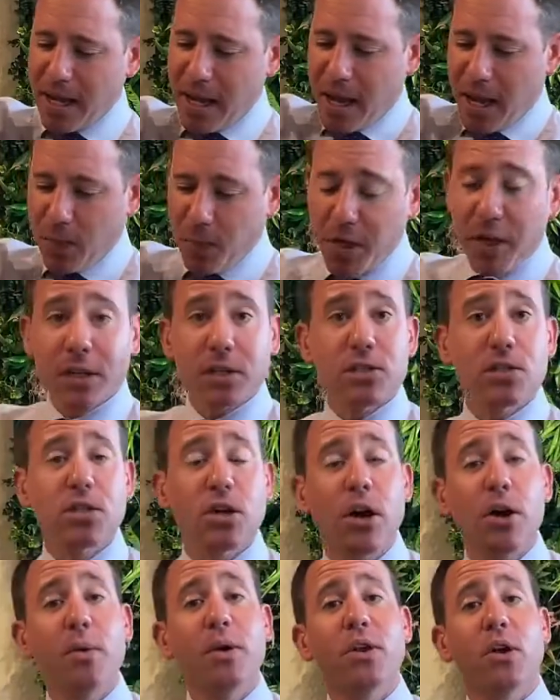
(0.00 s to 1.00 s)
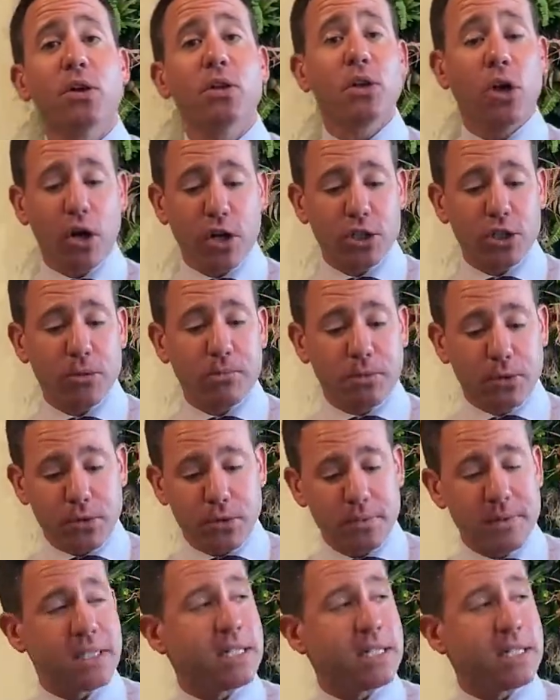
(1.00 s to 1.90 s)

We're going to start with our larger blooms,